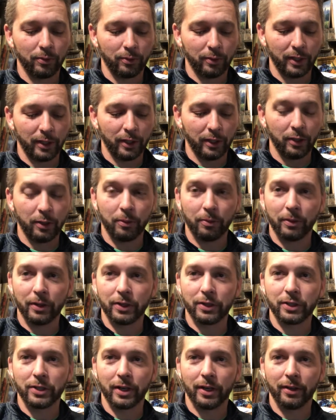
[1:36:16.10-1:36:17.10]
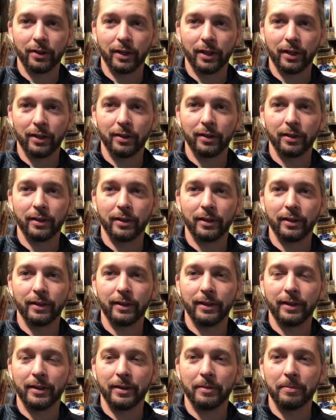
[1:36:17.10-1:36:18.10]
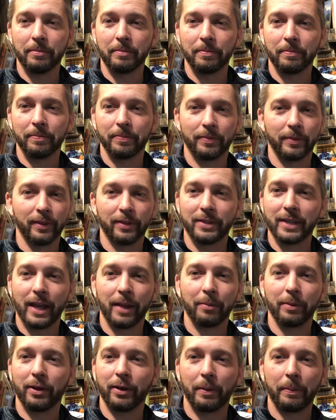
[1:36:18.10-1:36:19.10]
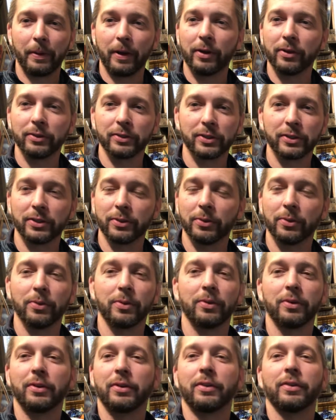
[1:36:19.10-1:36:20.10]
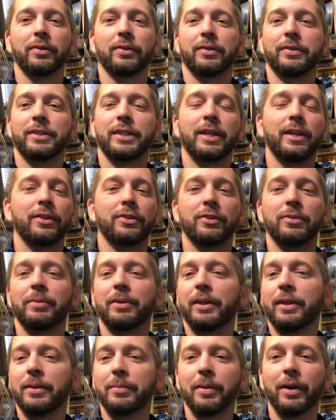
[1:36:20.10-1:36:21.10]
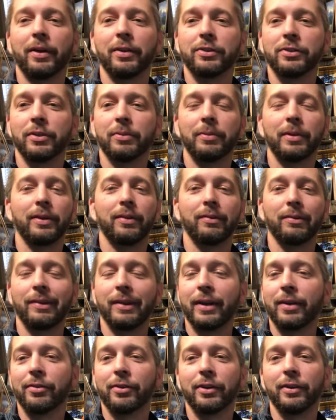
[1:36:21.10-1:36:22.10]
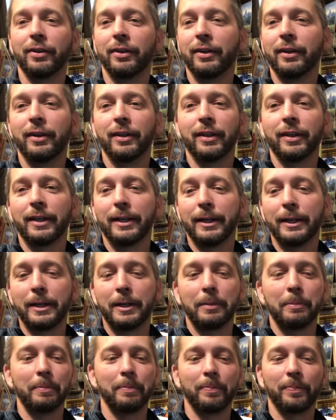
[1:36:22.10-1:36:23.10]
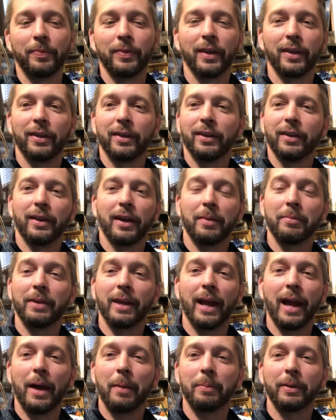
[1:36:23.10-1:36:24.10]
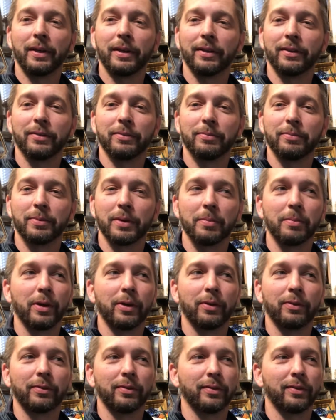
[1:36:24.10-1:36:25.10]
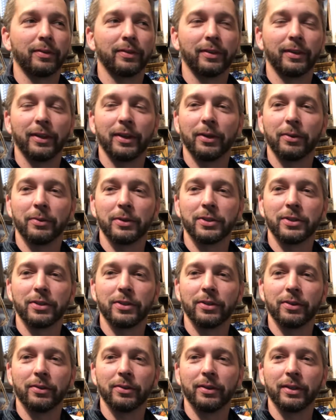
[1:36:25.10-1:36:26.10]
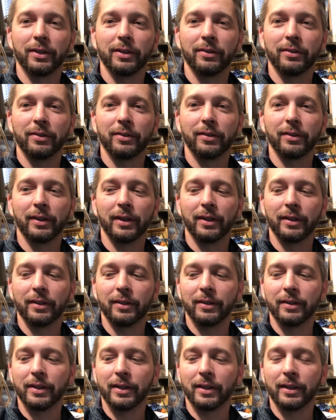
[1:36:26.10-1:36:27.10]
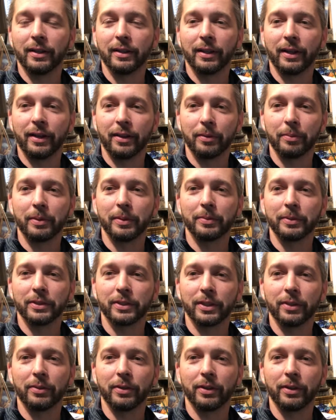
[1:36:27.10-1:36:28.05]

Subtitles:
you know, want to share that, tag me in your post or send it to me, email it to me, whatever. I'd be happy to promote, you know, what you're doing and let other people see